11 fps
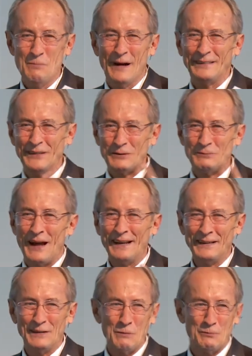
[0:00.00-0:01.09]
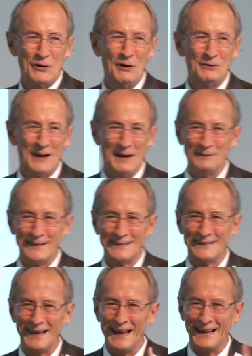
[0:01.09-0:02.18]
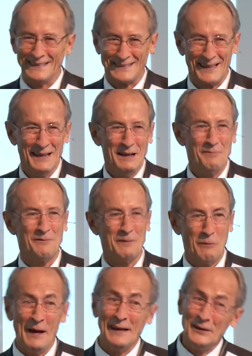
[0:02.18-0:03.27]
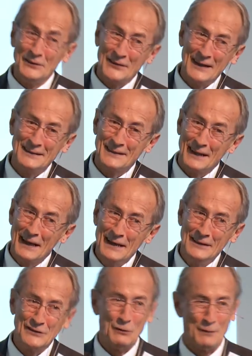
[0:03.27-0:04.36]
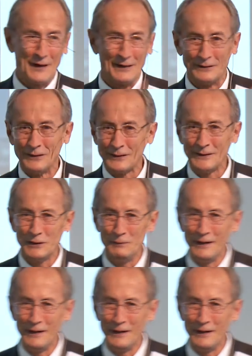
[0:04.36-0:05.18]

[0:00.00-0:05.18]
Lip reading: but you're running the program that says, when you change lanes, you better look in the